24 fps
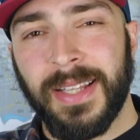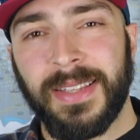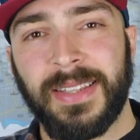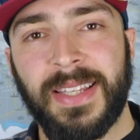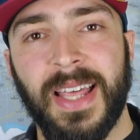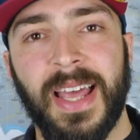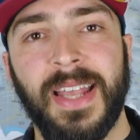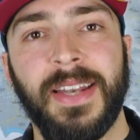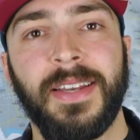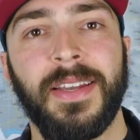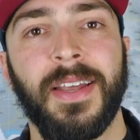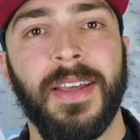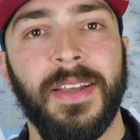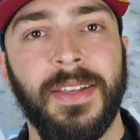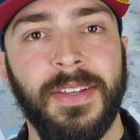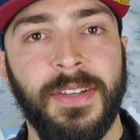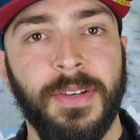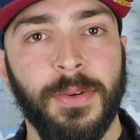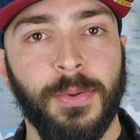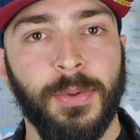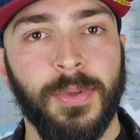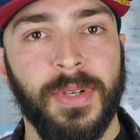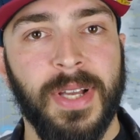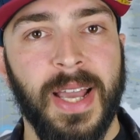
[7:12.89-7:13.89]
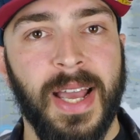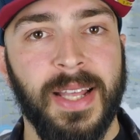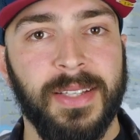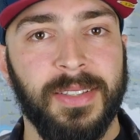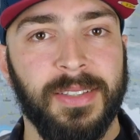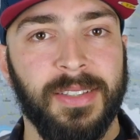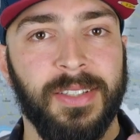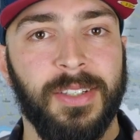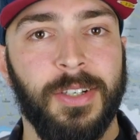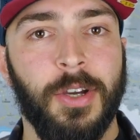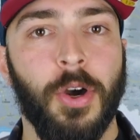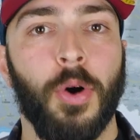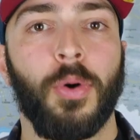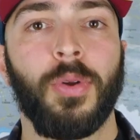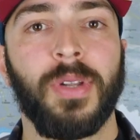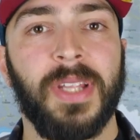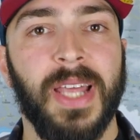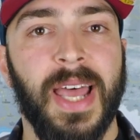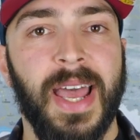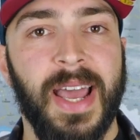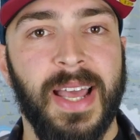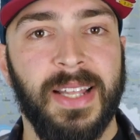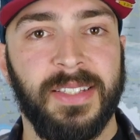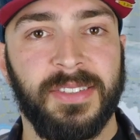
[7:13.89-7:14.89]
then you get cold
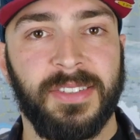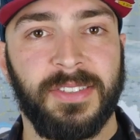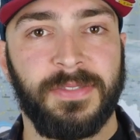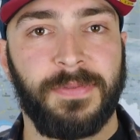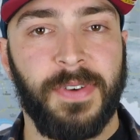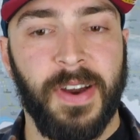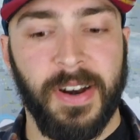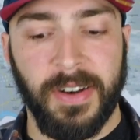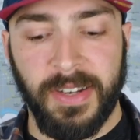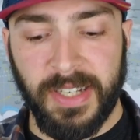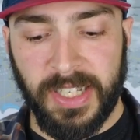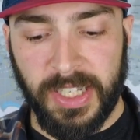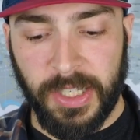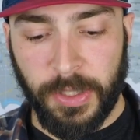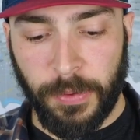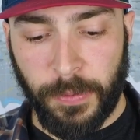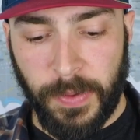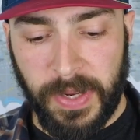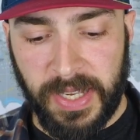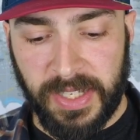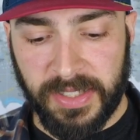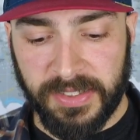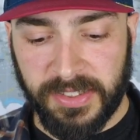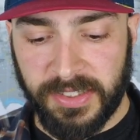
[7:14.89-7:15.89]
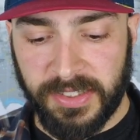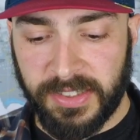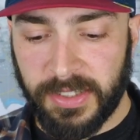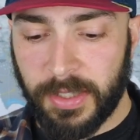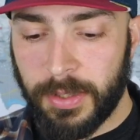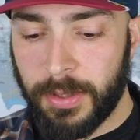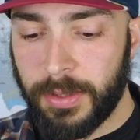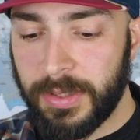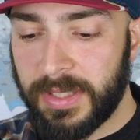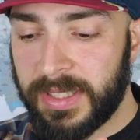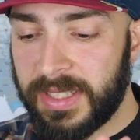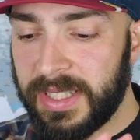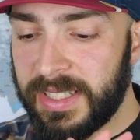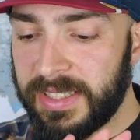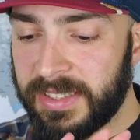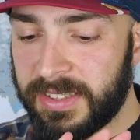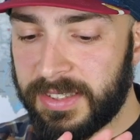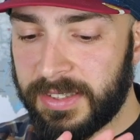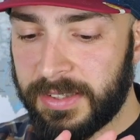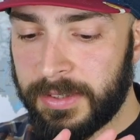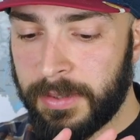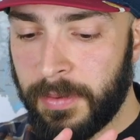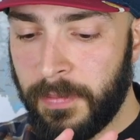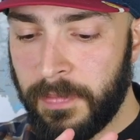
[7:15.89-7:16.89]
hands fairly quick. So
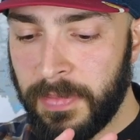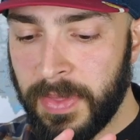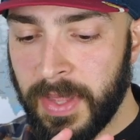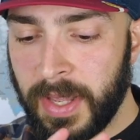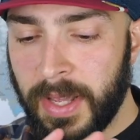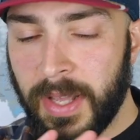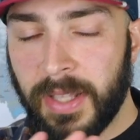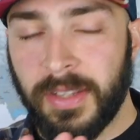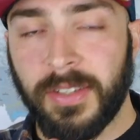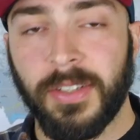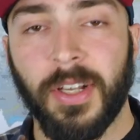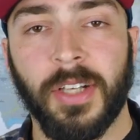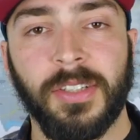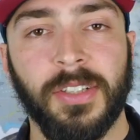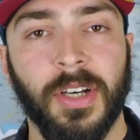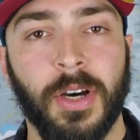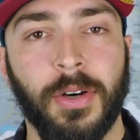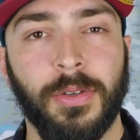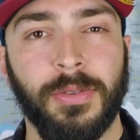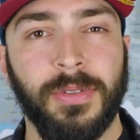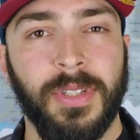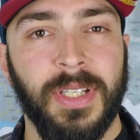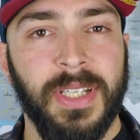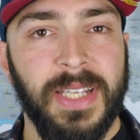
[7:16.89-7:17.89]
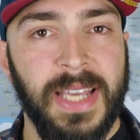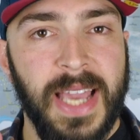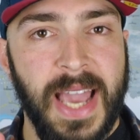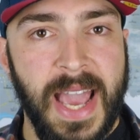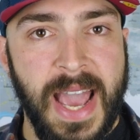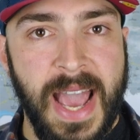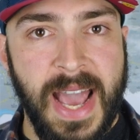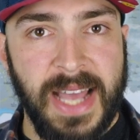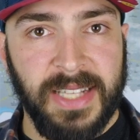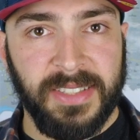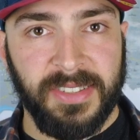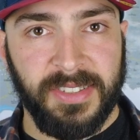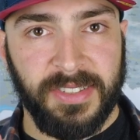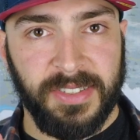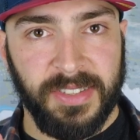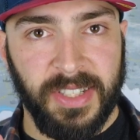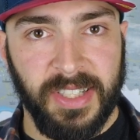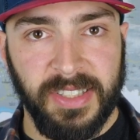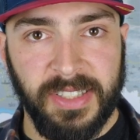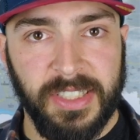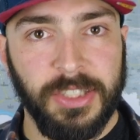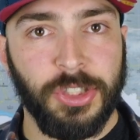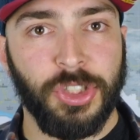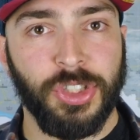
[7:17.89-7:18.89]
this not only adds
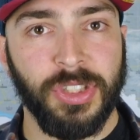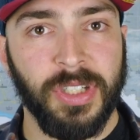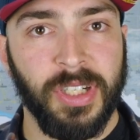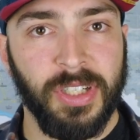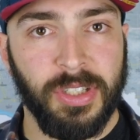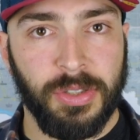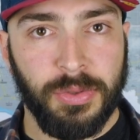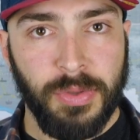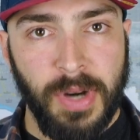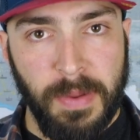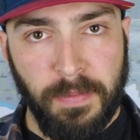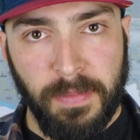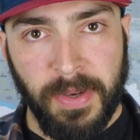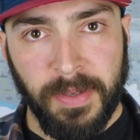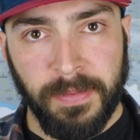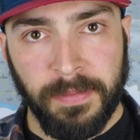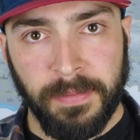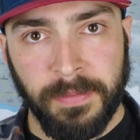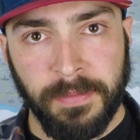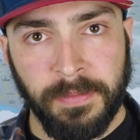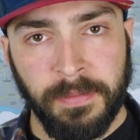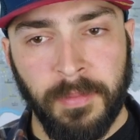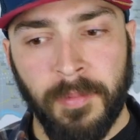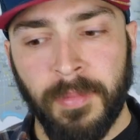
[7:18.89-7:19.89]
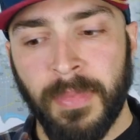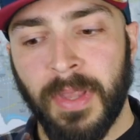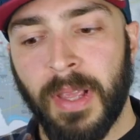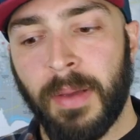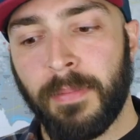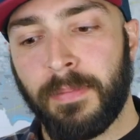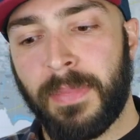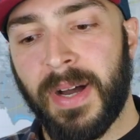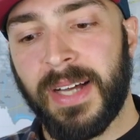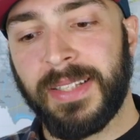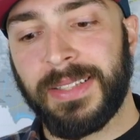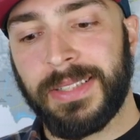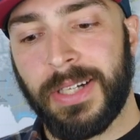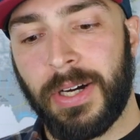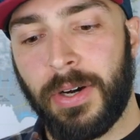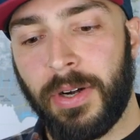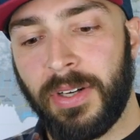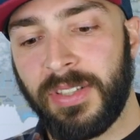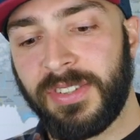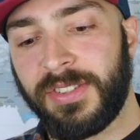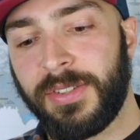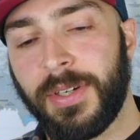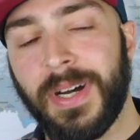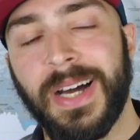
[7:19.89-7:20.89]
additional grip, but
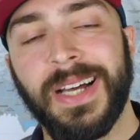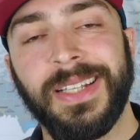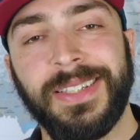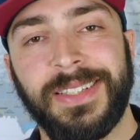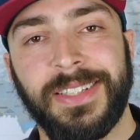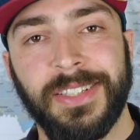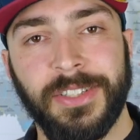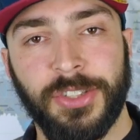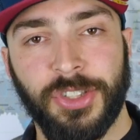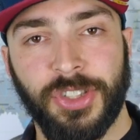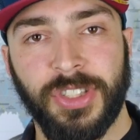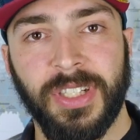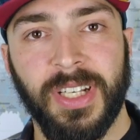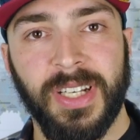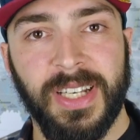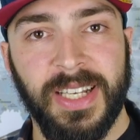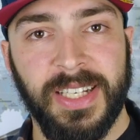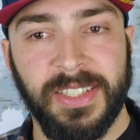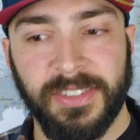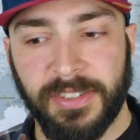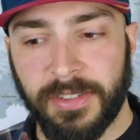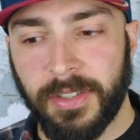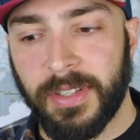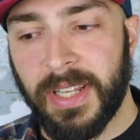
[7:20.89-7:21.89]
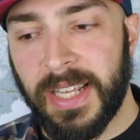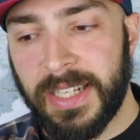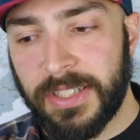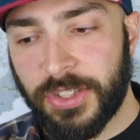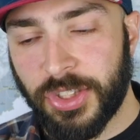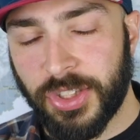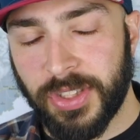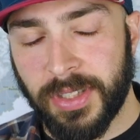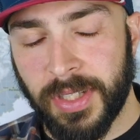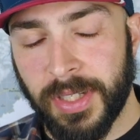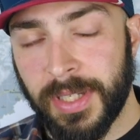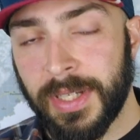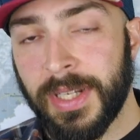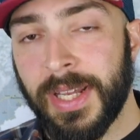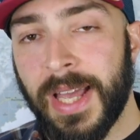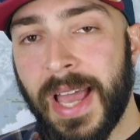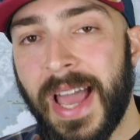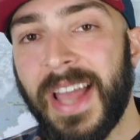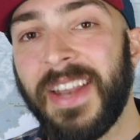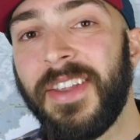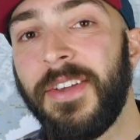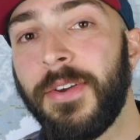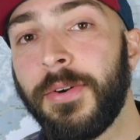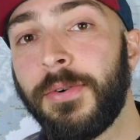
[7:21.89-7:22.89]
also additional insulation.
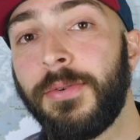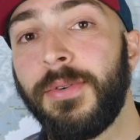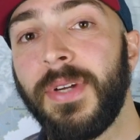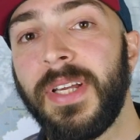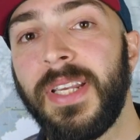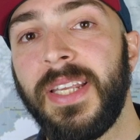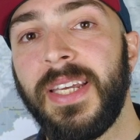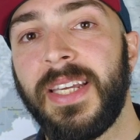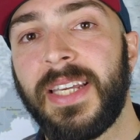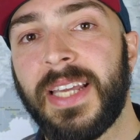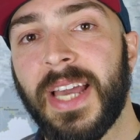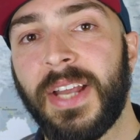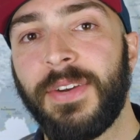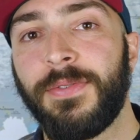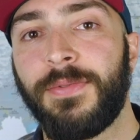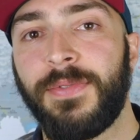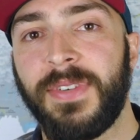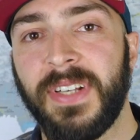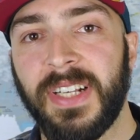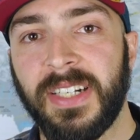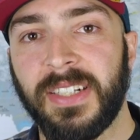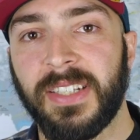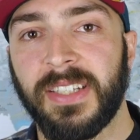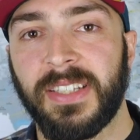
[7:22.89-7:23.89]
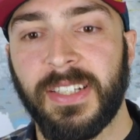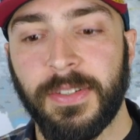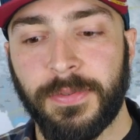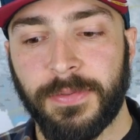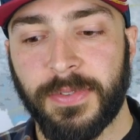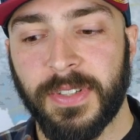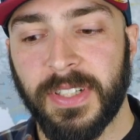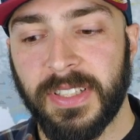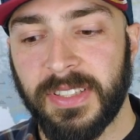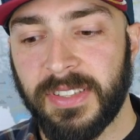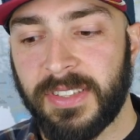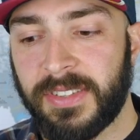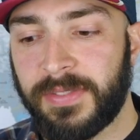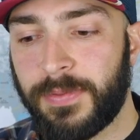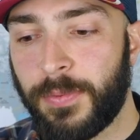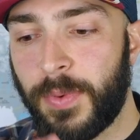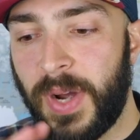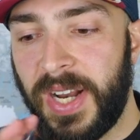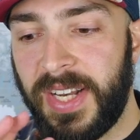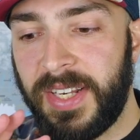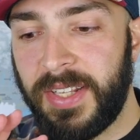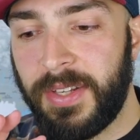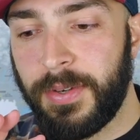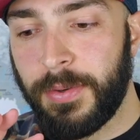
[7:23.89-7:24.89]
And you really can feel the difference
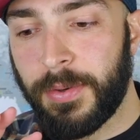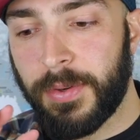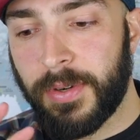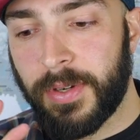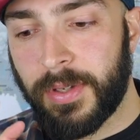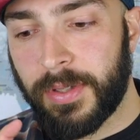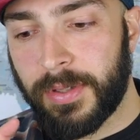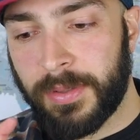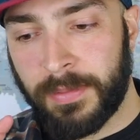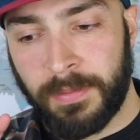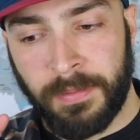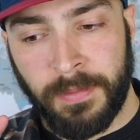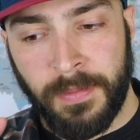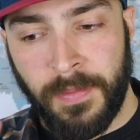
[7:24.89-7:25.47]
when you're